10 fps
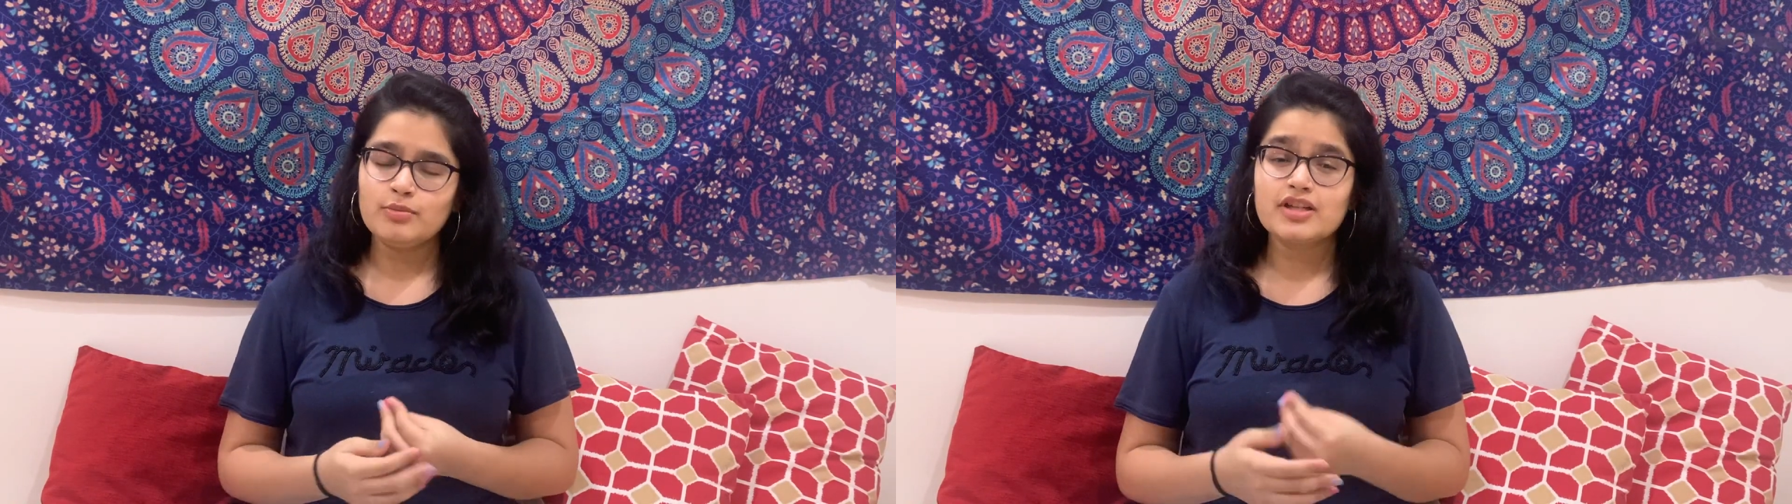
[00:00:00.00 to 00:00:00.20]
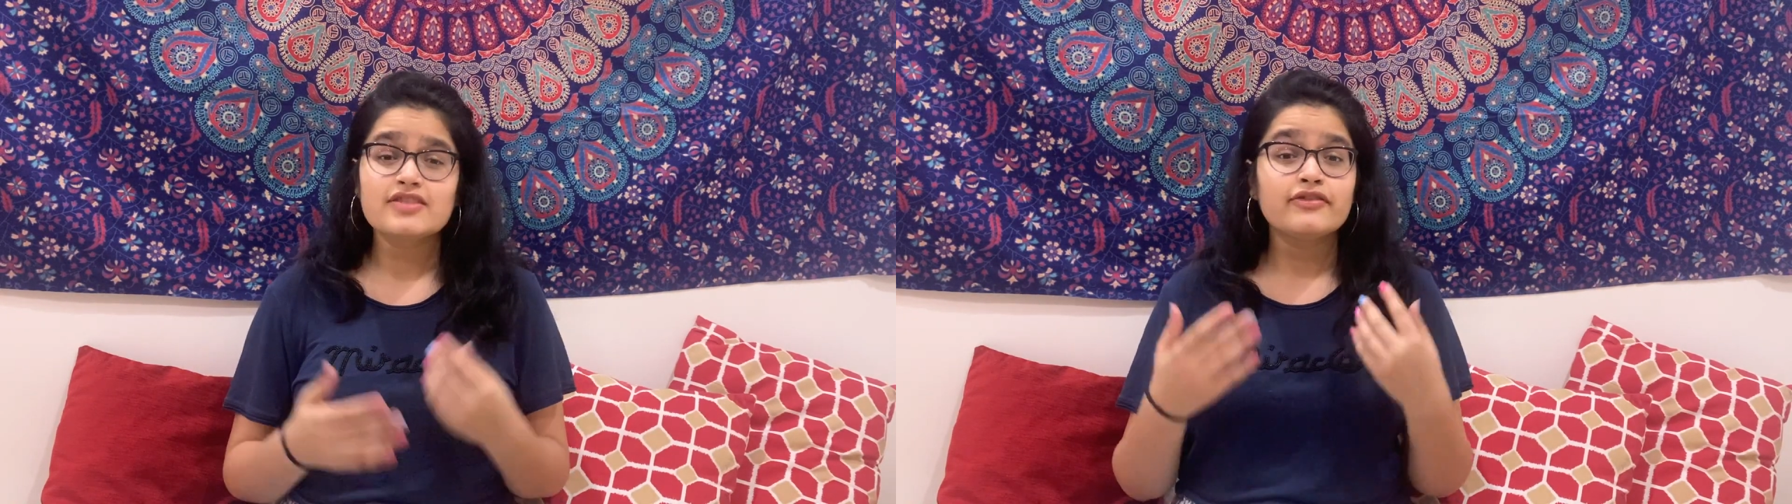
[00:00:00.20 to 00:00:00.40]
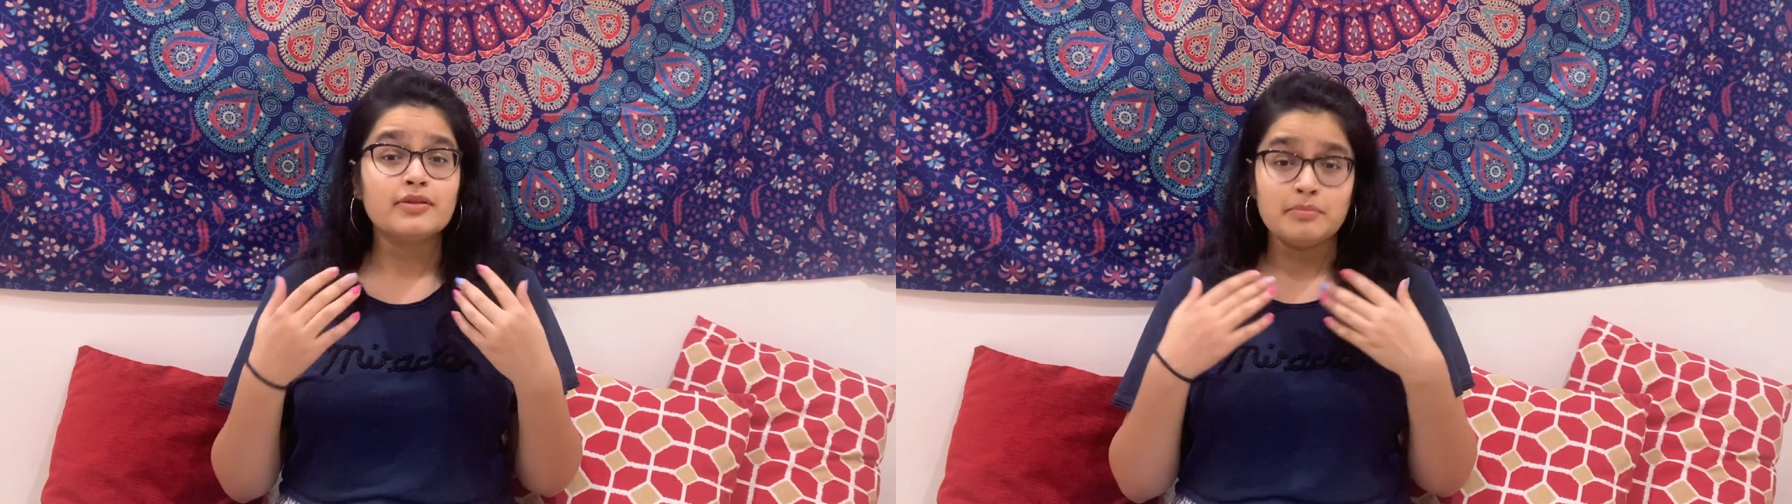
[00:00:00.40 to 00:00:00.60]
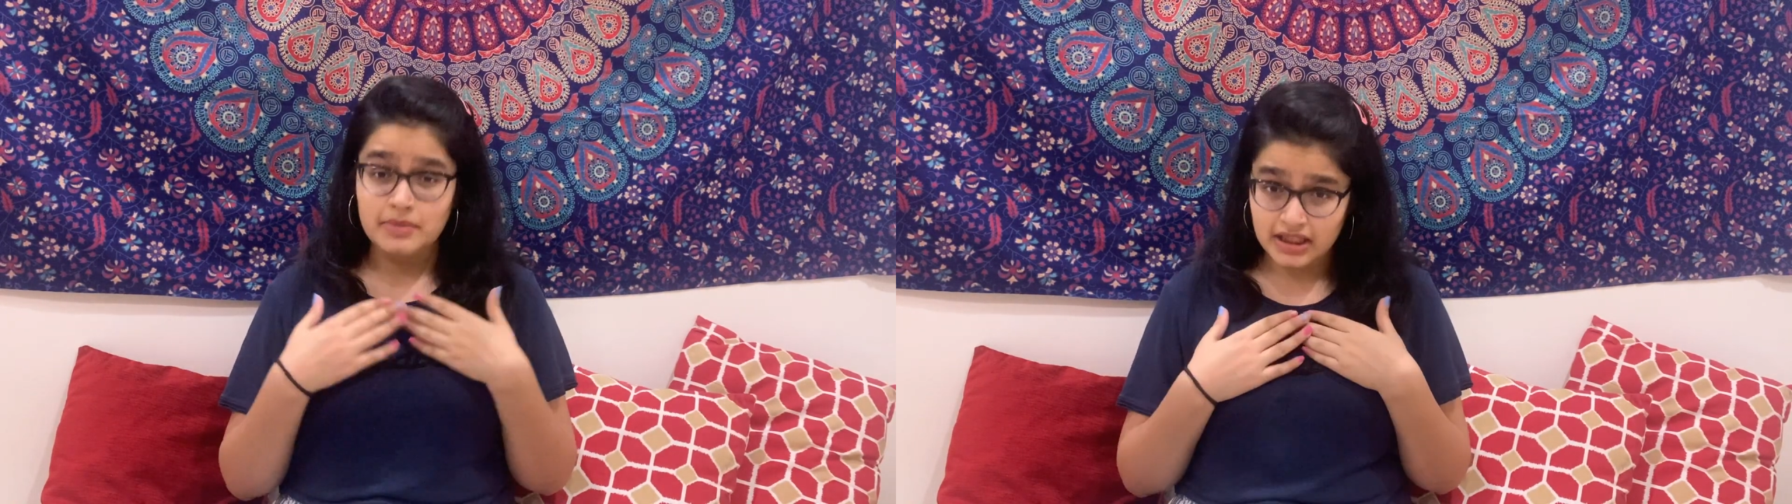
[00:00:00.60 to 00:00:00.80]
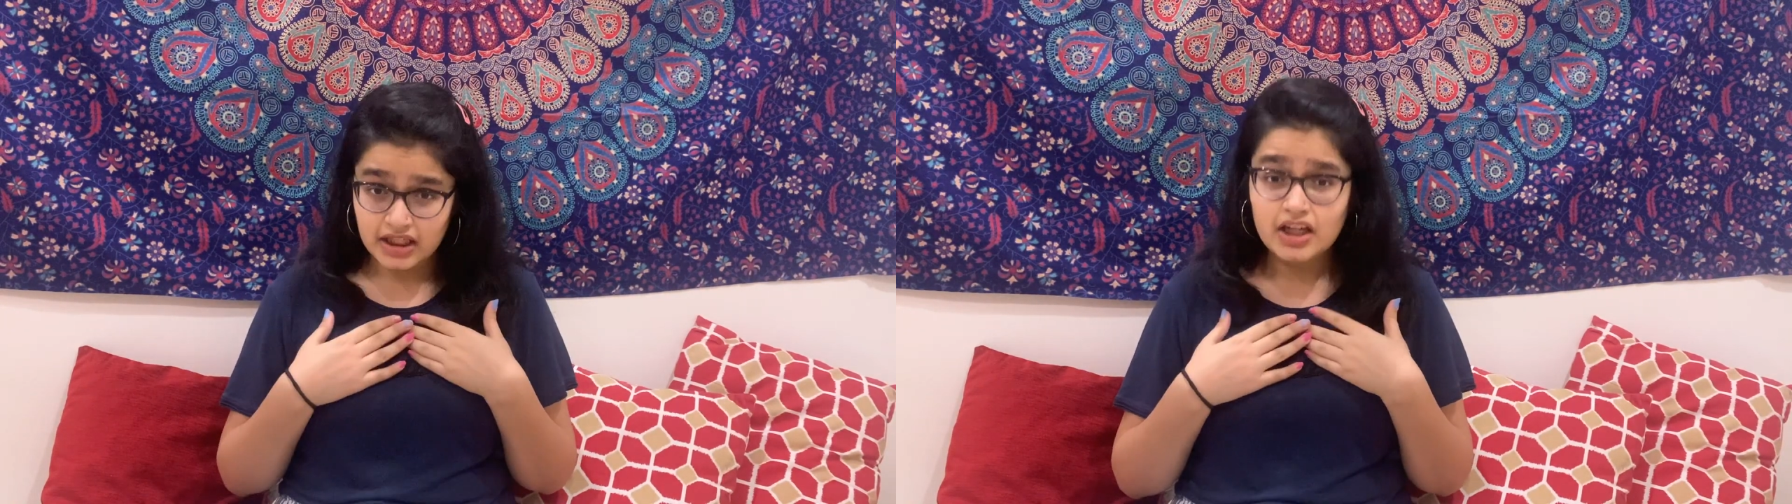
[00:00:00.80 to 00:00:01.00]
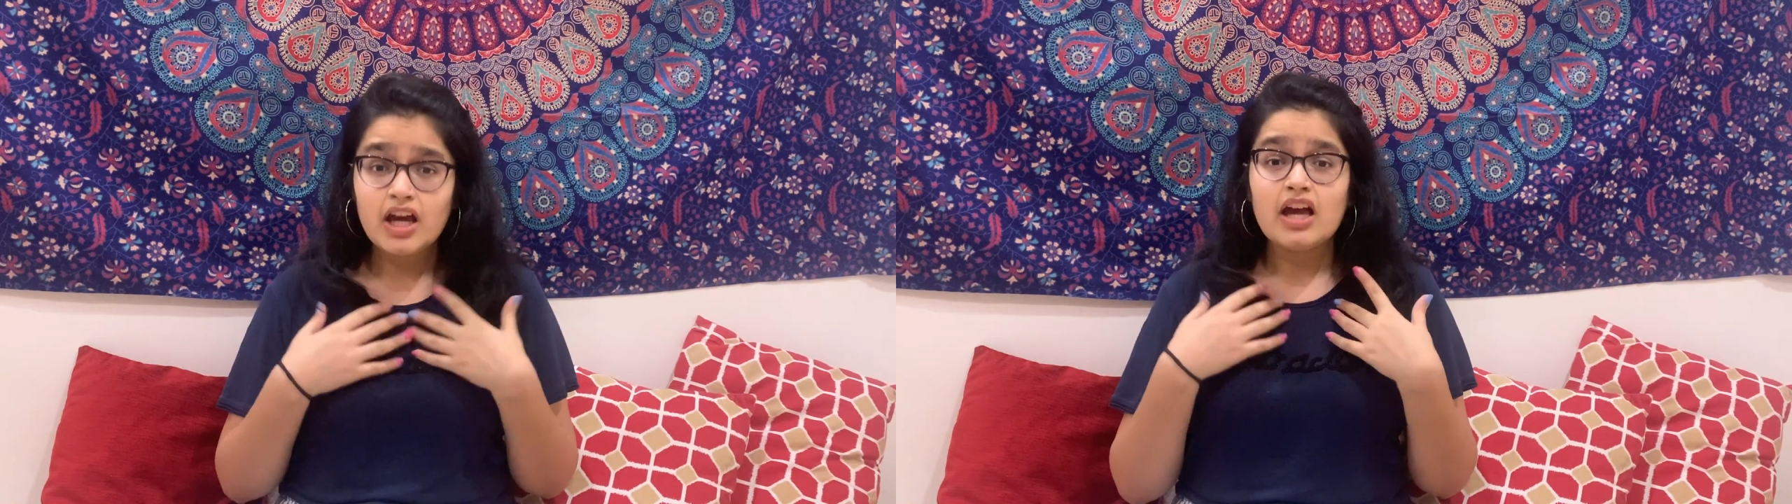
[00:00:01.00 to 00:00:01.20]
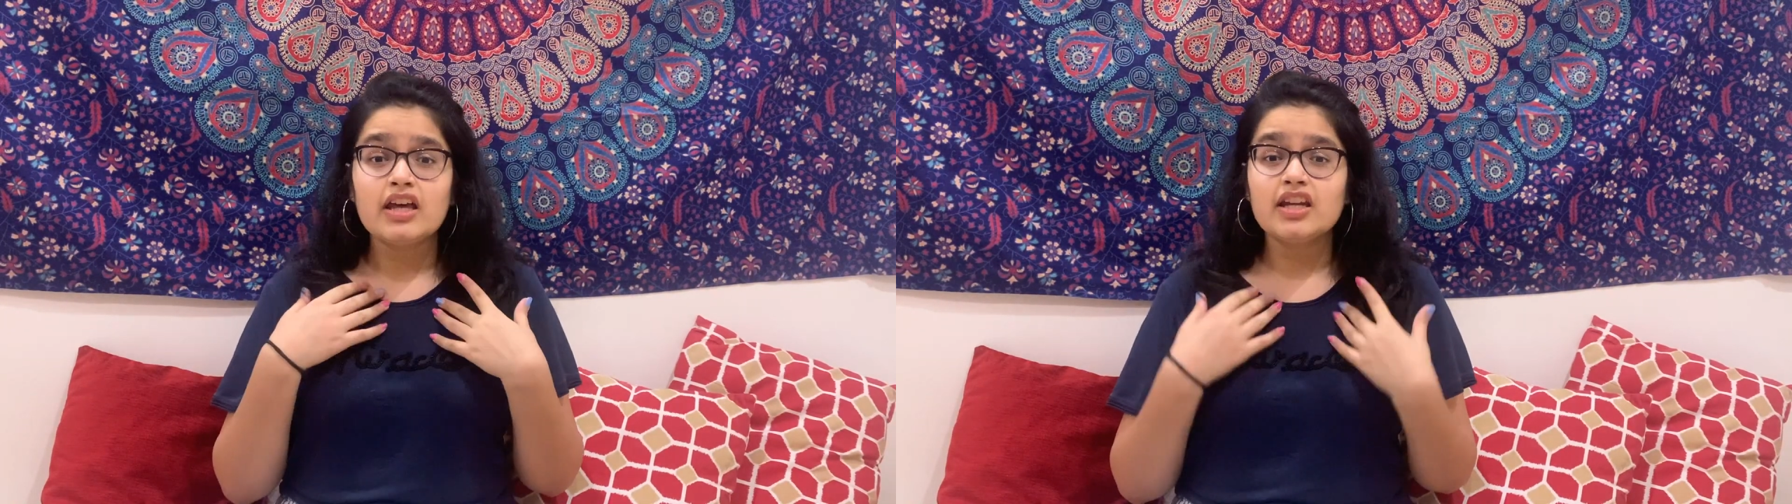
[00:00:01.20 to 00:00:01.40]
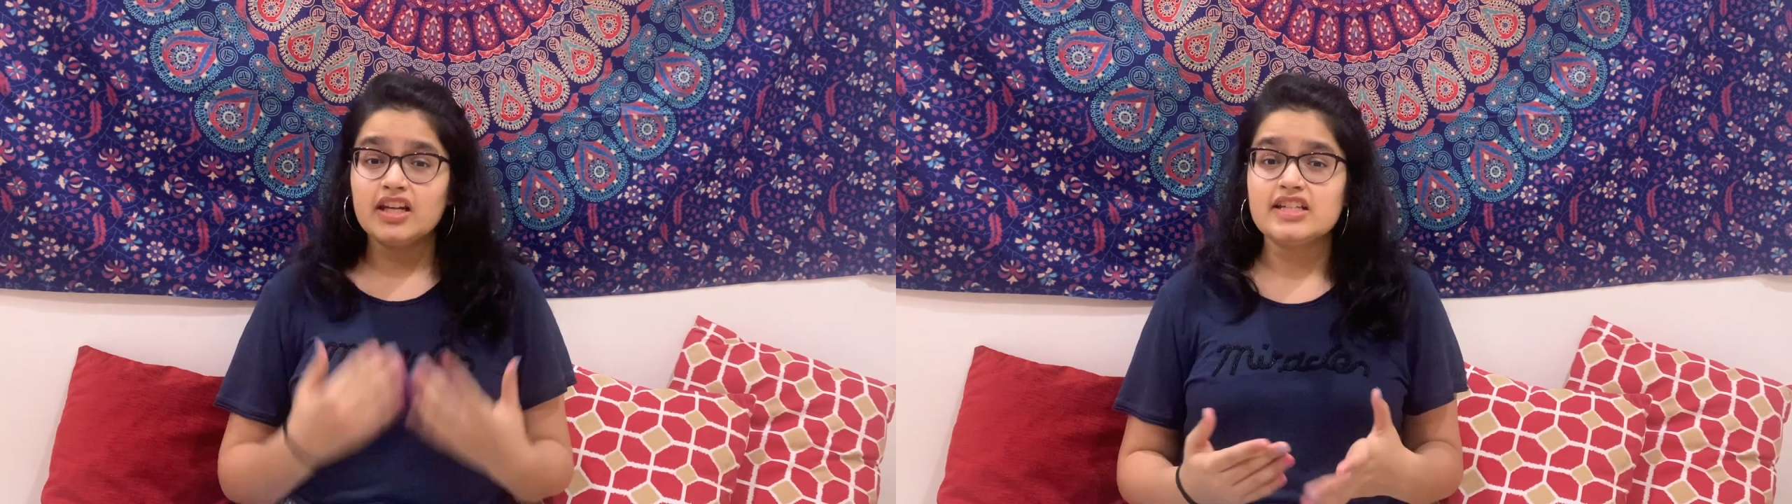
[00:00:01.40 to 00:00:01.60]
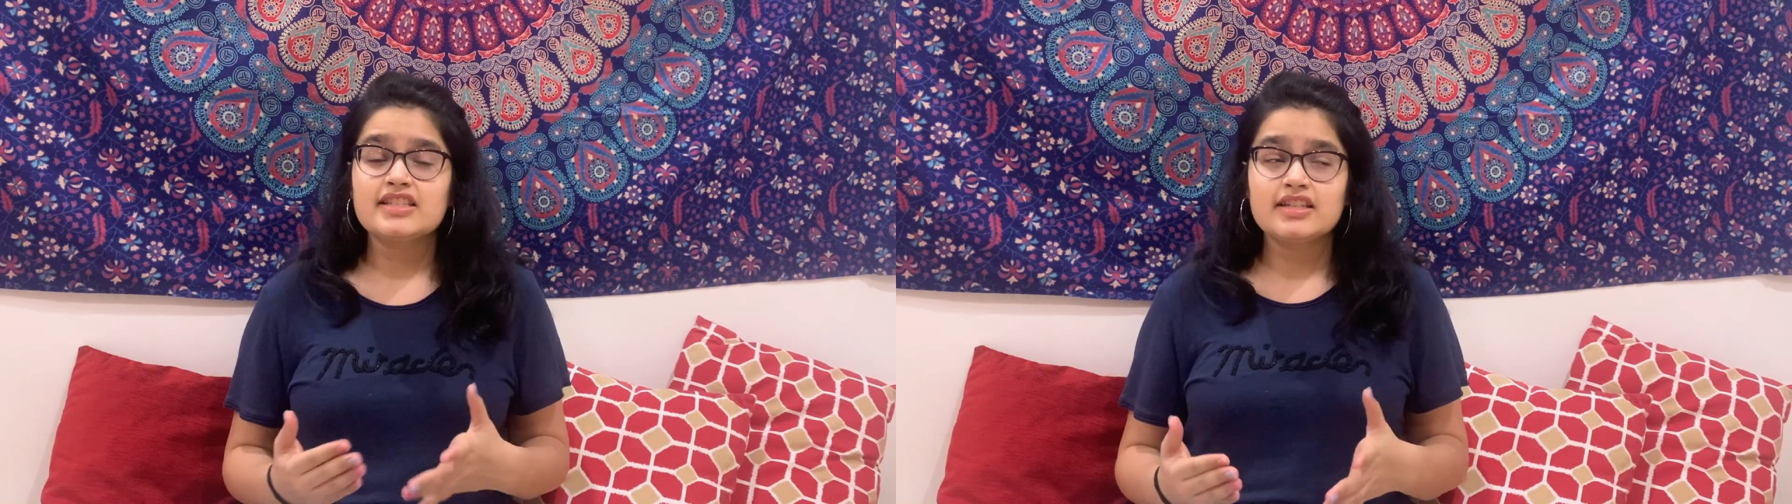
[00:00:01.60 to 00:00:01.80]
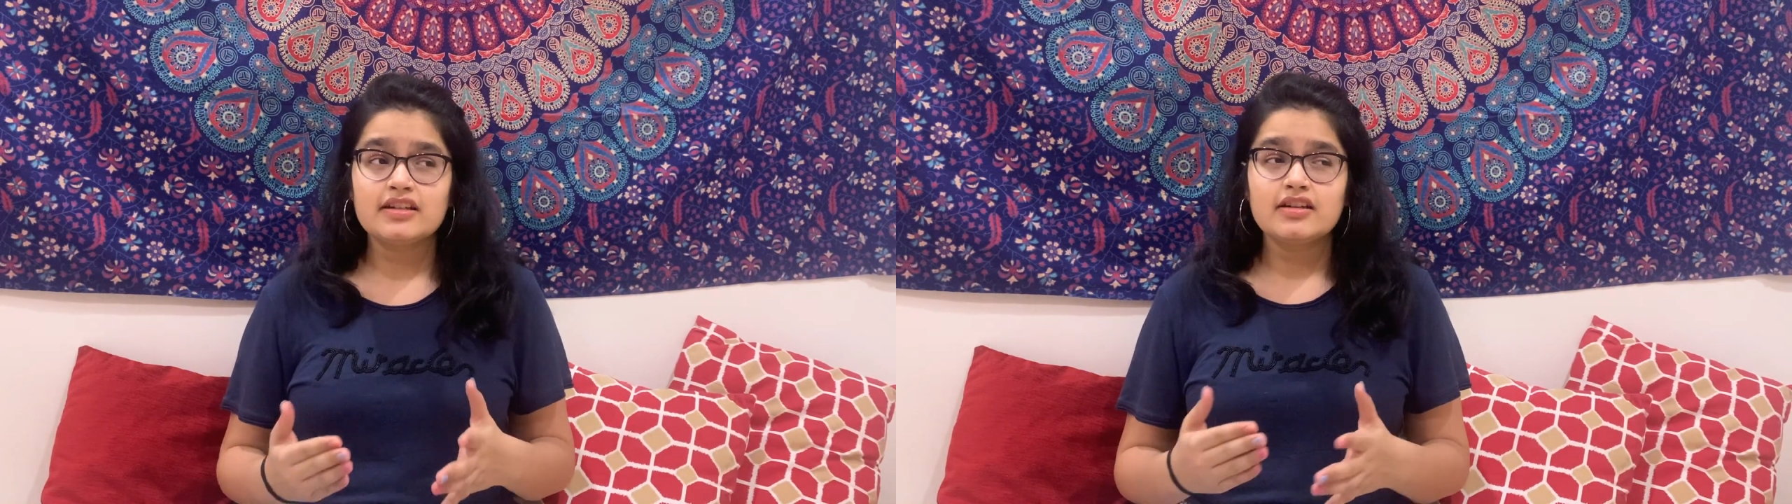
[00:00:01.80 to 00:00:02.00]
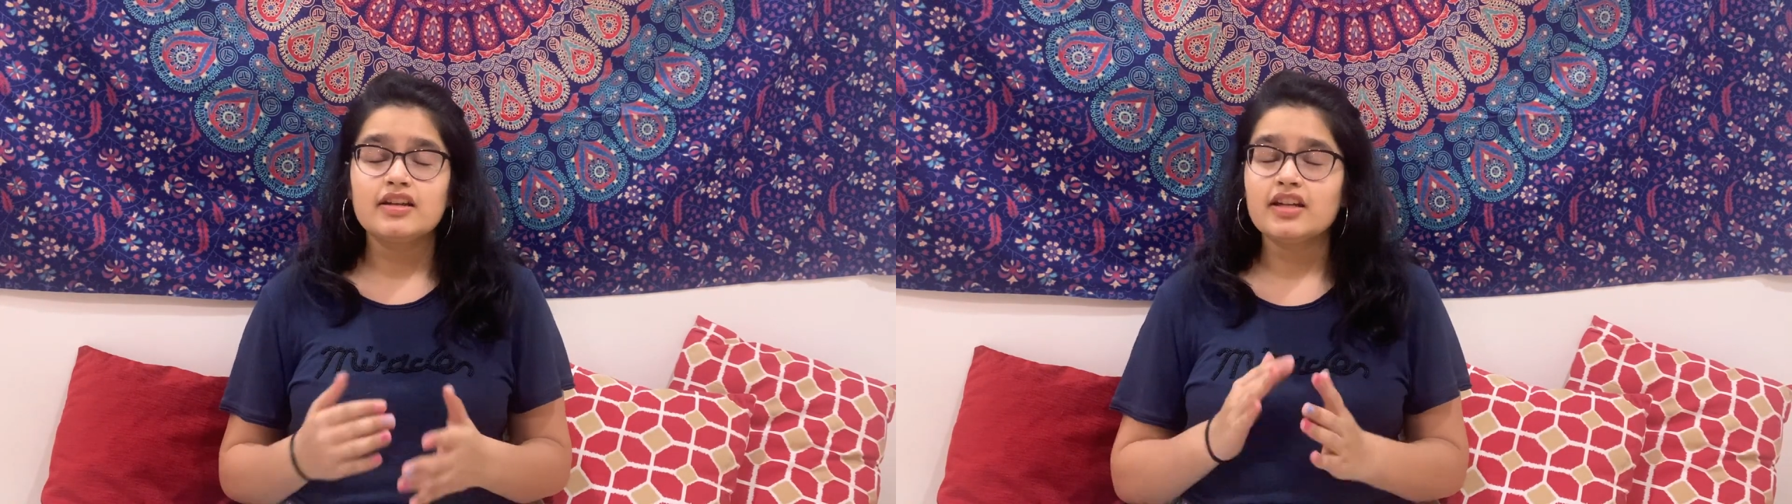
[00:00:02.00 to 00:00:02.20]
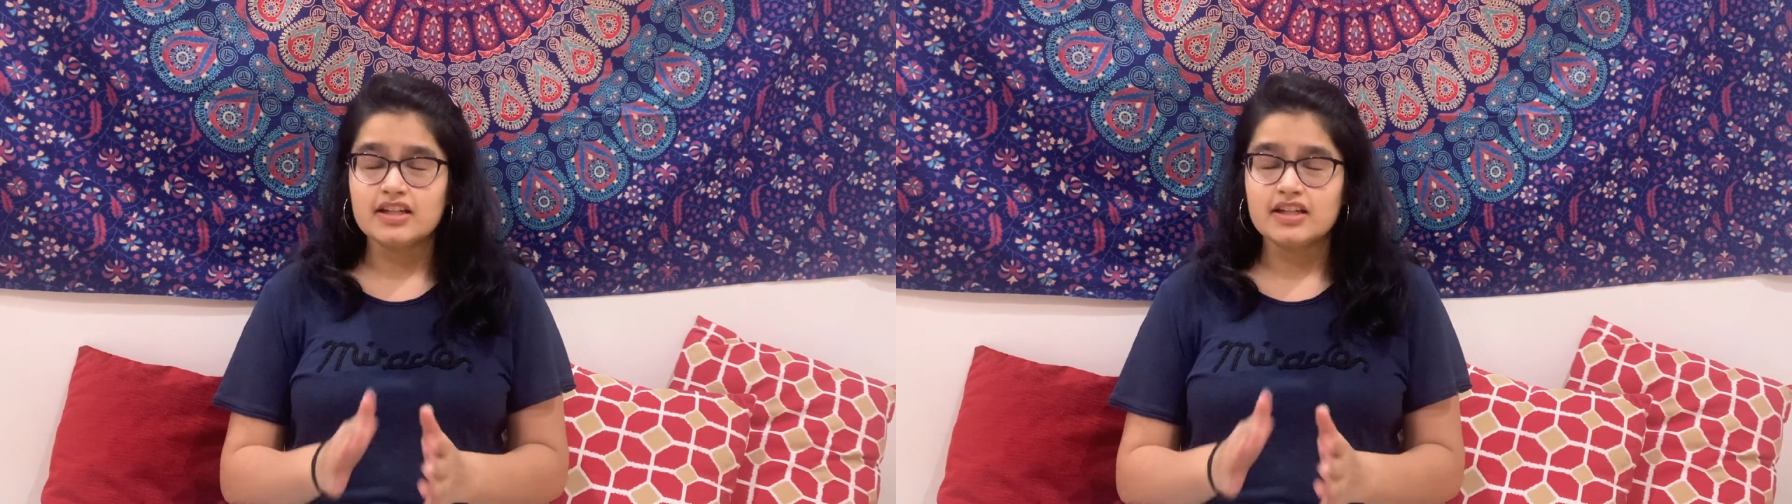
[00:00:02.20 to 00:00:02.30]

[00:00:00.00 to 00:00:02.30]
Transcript: because for me realistic